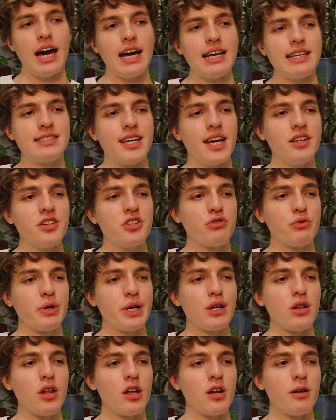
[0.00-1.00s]
I tend to
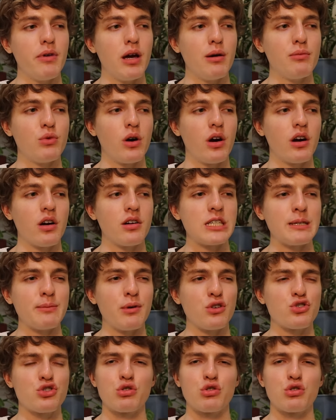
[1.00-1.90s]
read a lot of memoirs about